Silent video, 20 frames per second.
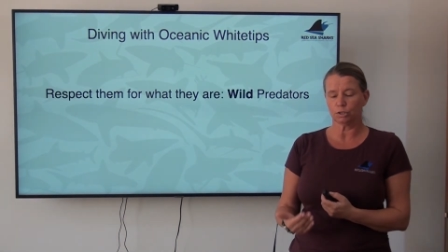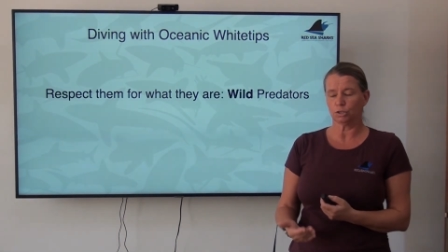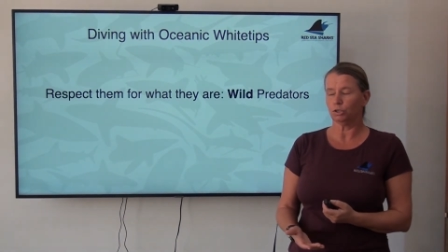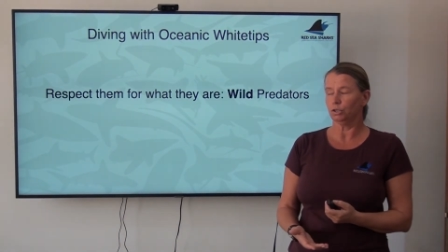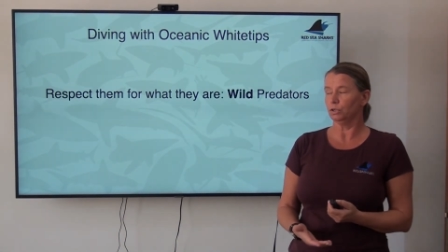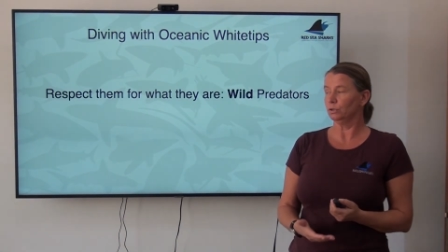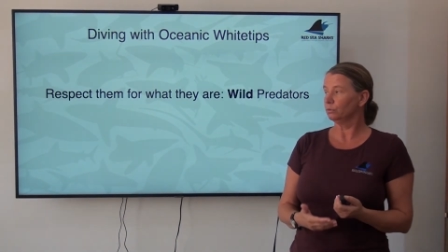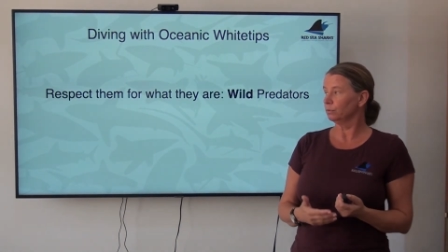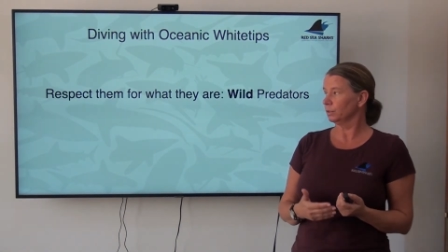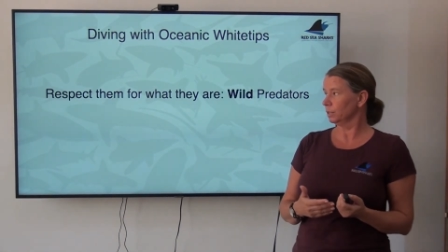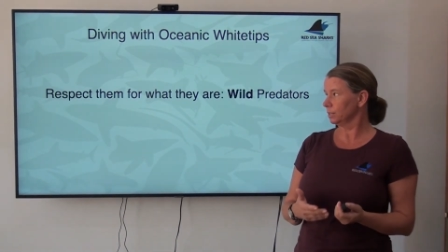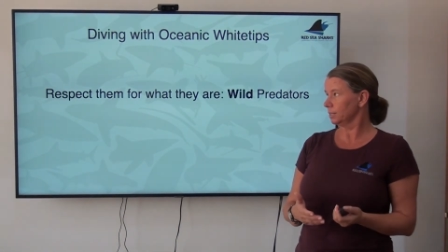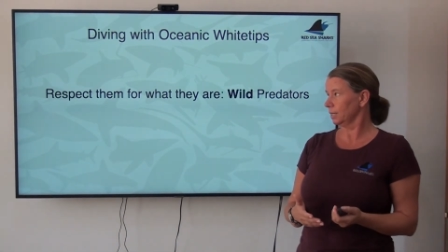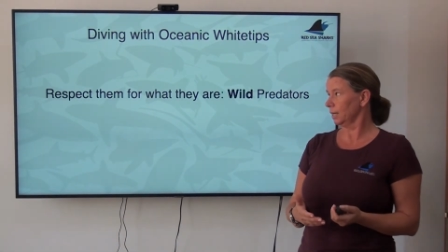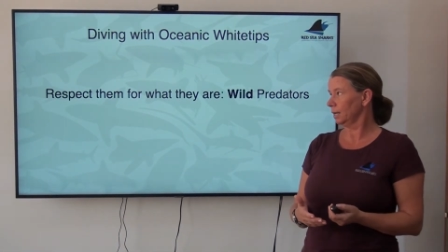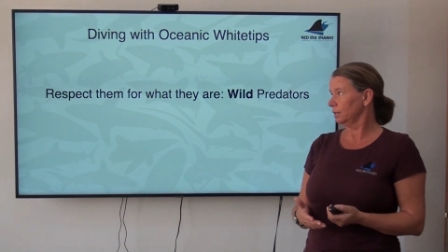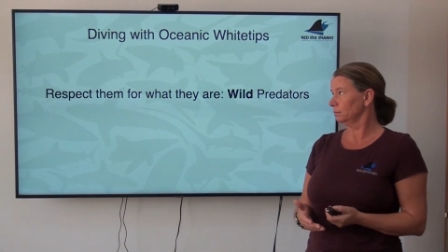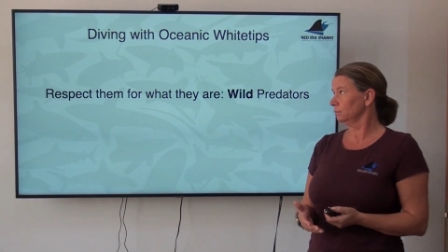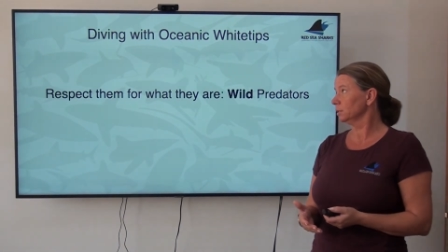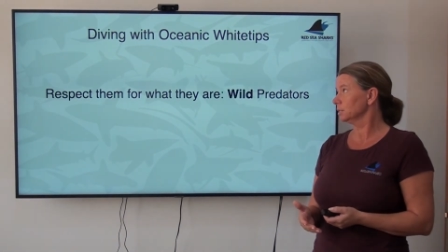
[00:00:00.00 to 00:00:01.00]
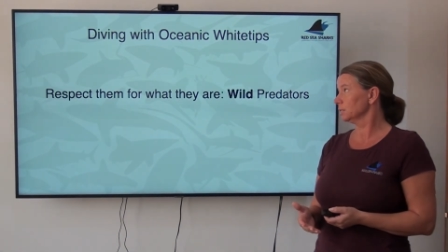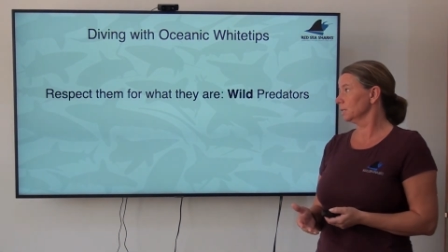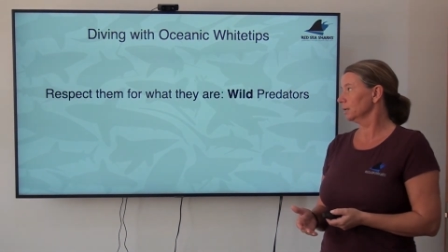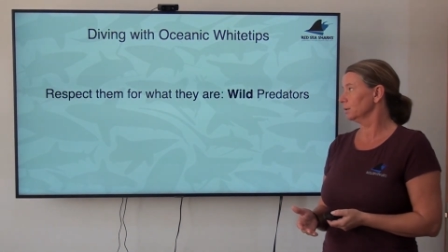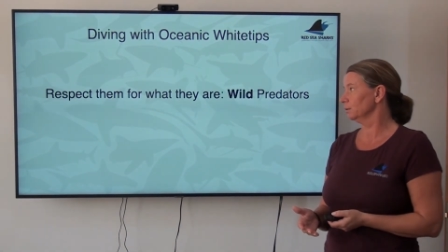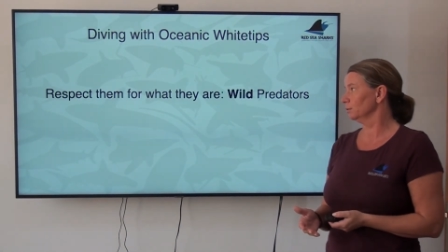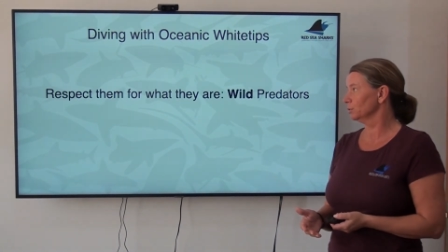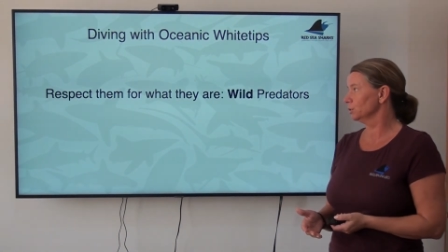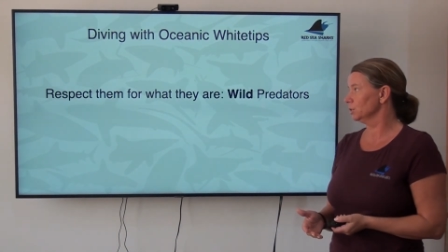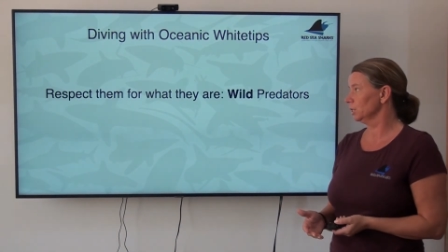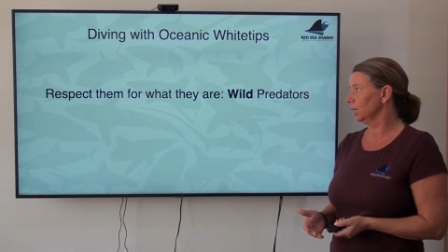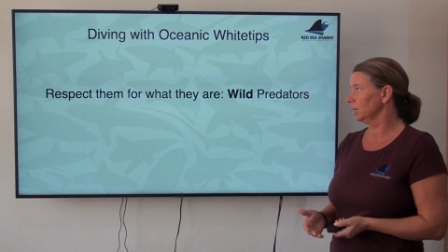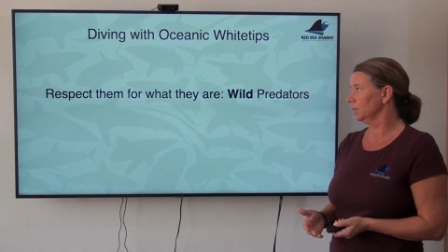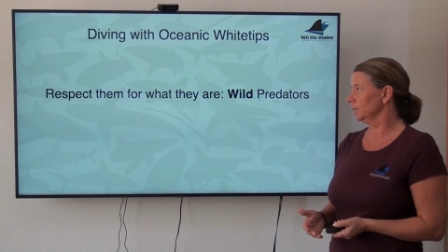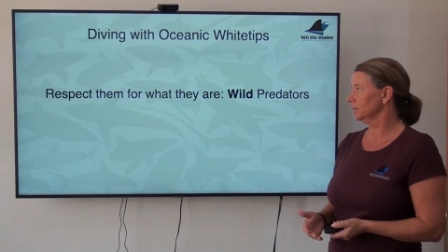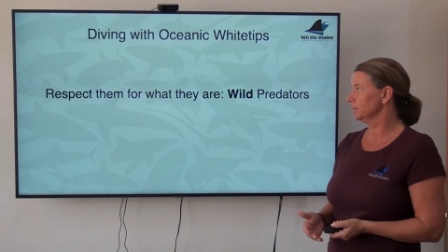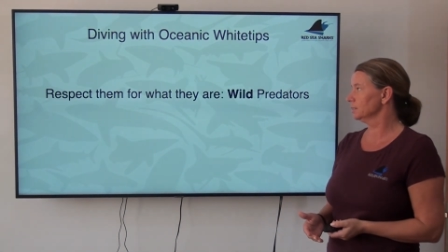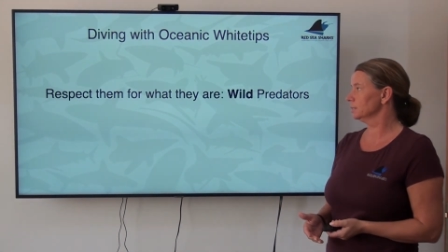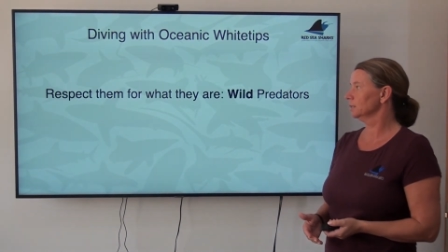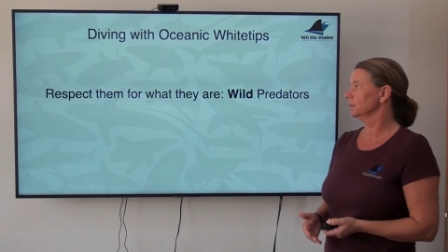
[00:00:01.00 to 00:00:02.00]
curious animals like
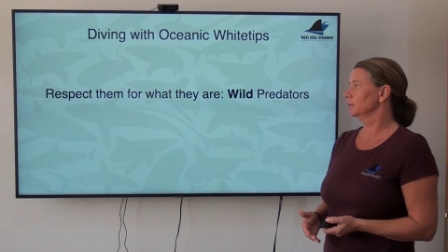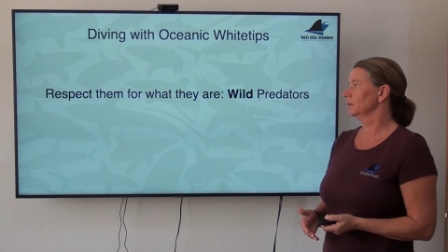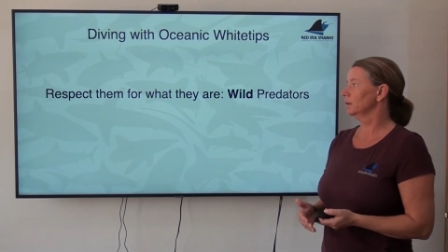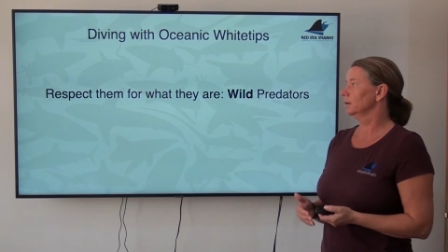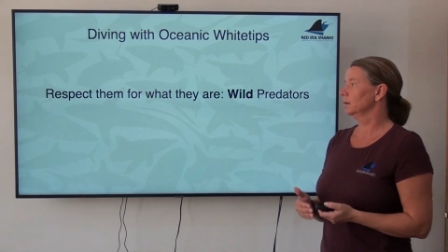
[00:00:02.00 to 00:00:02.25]
oceanics.